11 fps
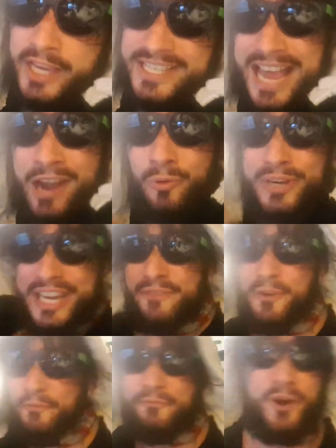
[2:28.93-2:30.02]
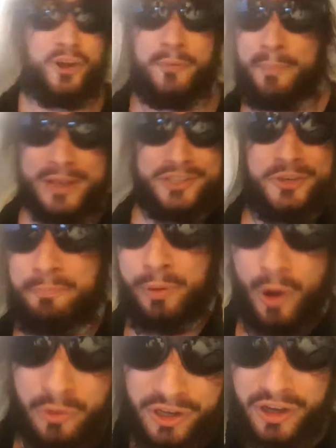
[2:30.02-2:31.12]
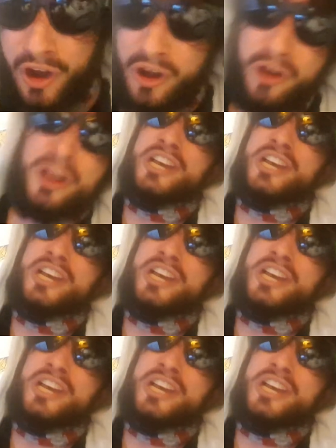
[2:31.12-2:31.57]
I don't give a fuck about your protocol.